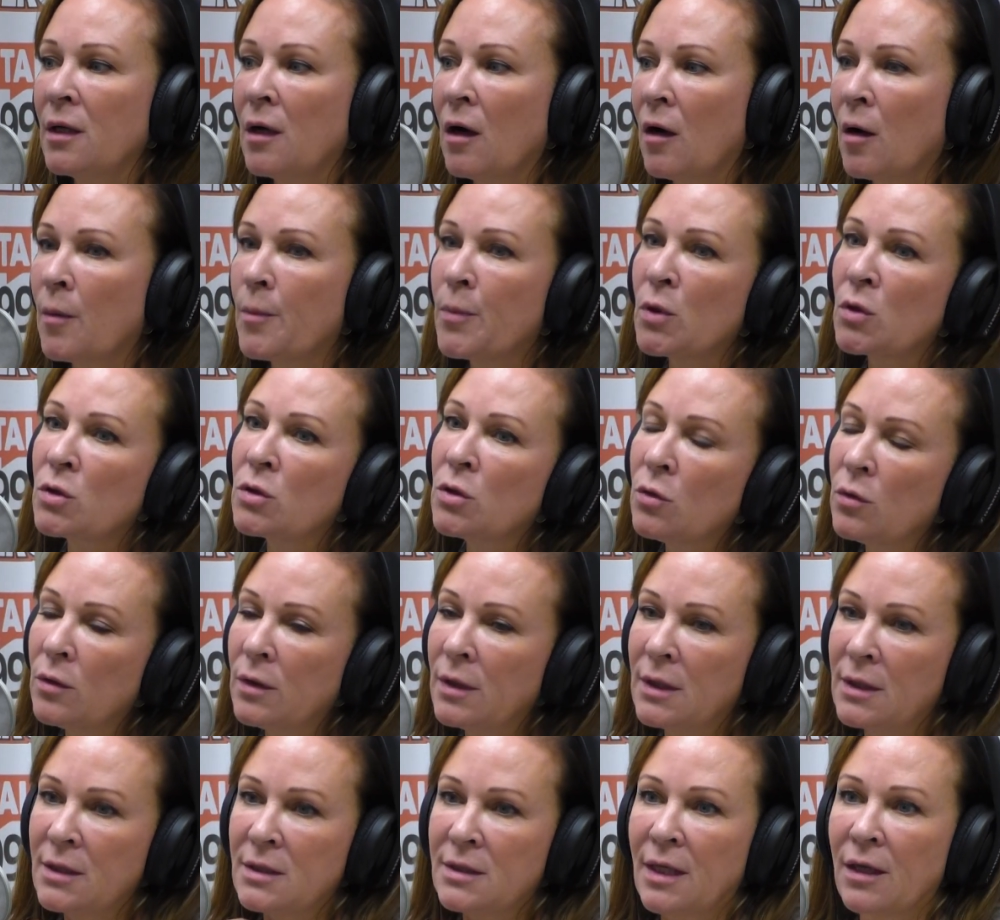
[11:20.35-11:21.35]

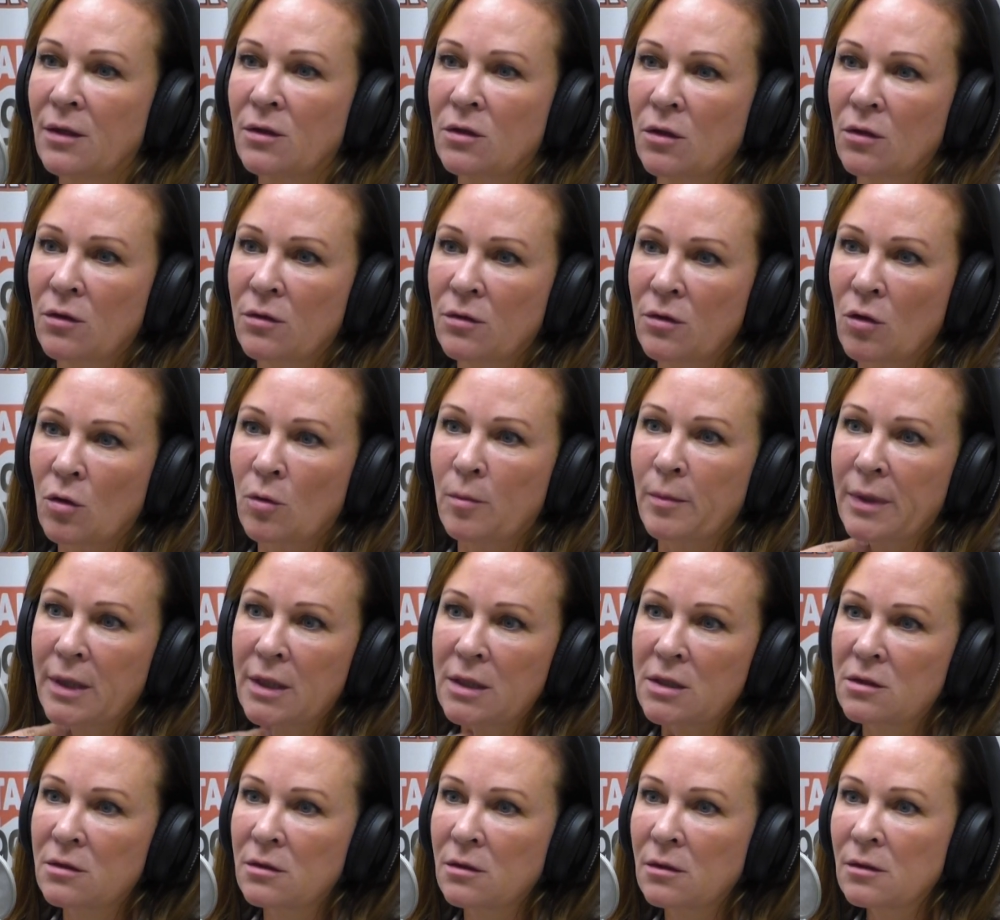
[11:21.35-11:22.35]
opportunities out there that are
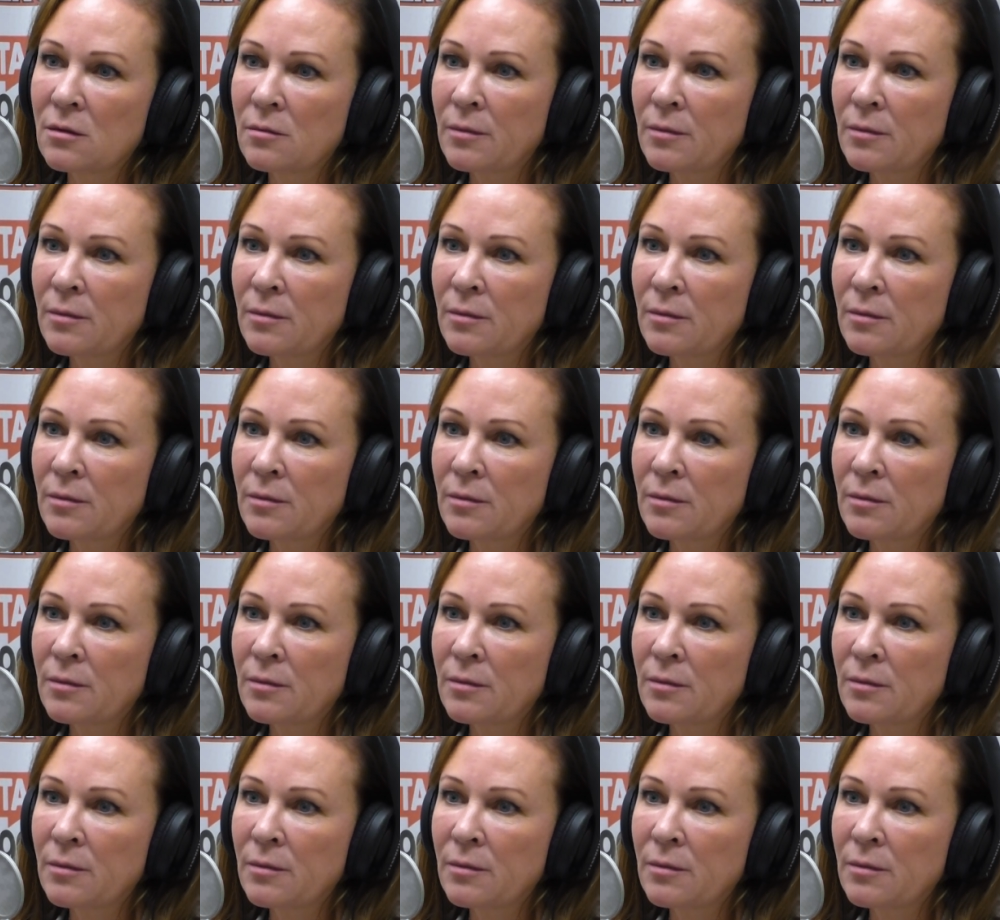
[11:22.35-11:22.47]
missed